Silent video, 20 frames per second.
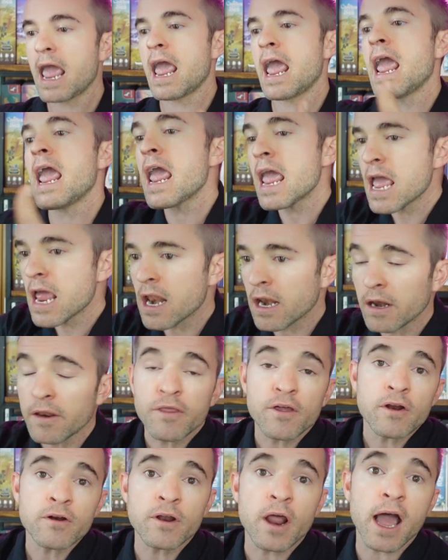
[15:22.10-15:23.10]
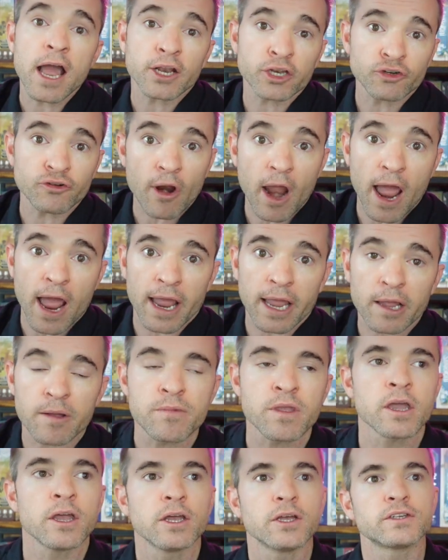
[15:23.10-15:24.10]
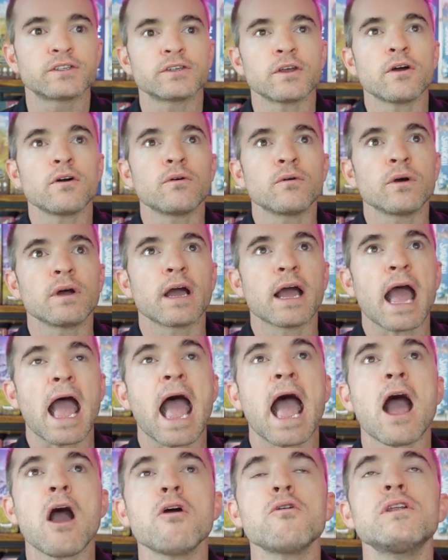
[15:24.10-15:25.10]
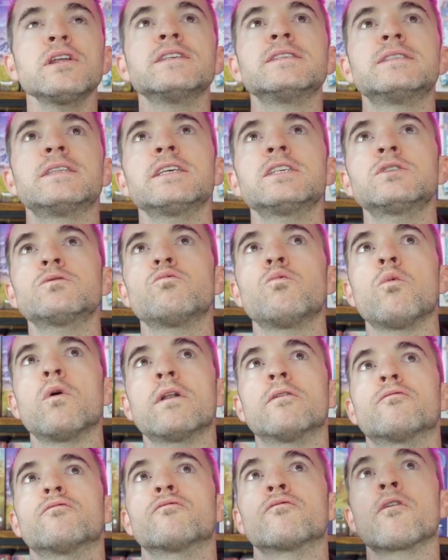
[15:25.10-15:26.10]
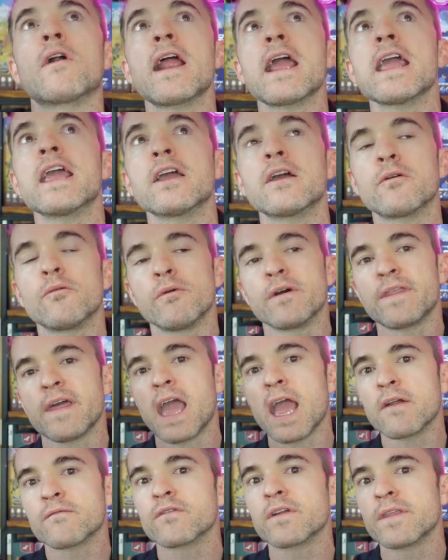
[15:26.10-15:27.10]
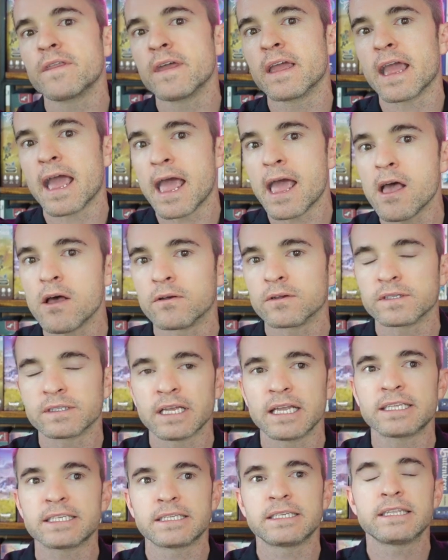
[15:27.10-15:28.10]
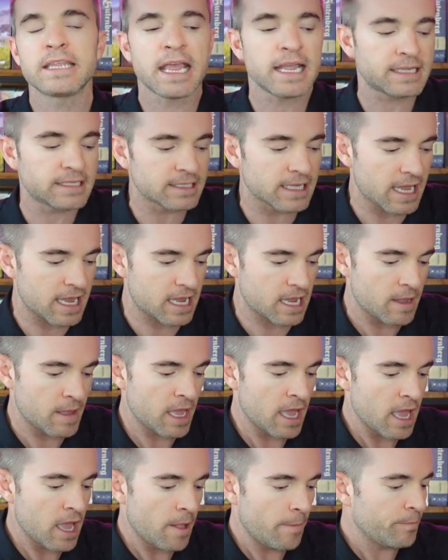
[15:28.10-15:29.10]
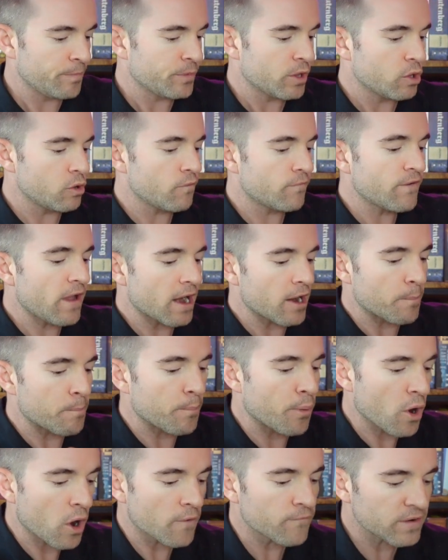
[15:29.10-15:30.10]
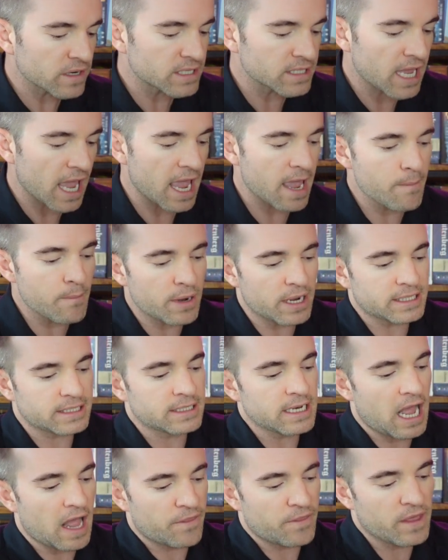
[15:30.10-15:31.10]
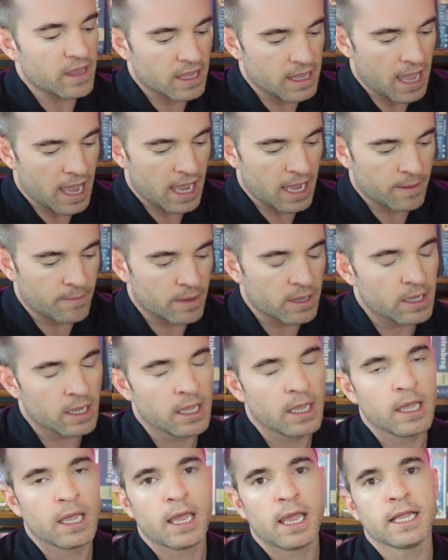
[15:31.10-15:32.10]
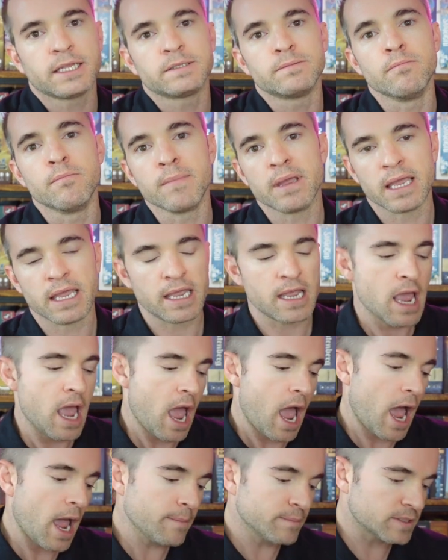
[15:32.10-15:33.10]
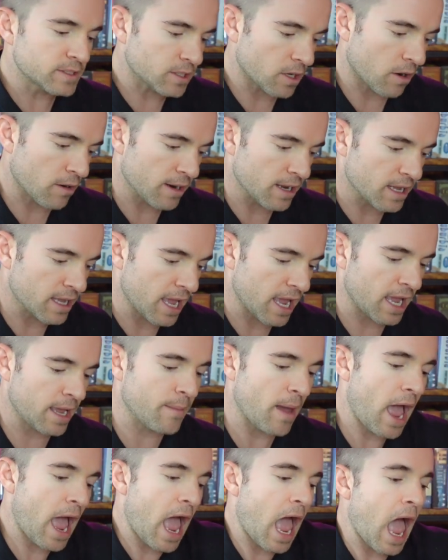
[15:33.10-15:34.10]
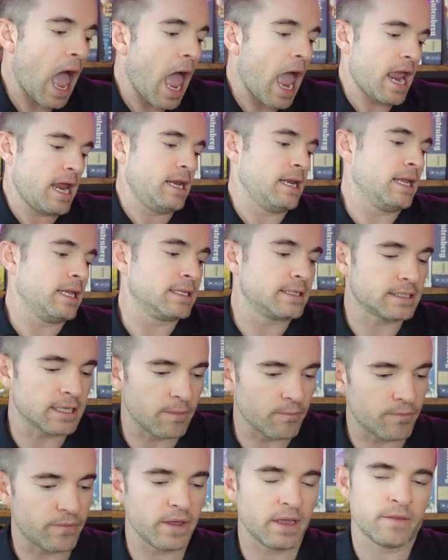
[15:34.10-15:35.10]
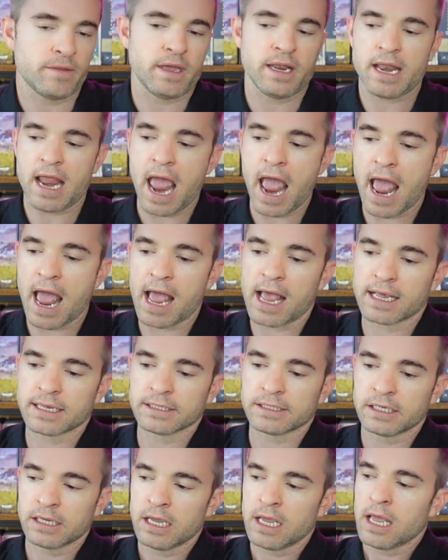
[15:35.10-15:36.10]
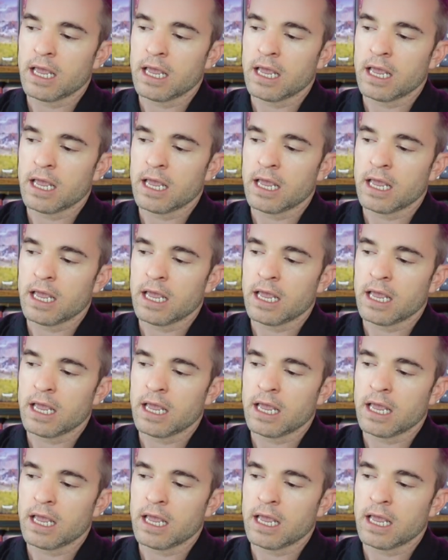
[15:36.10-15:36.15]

and they're not dry. So how does this one rank with everything else? It's like you've got a perfect game, but it's not the game, it's me. I'm sorry, game. I need something that has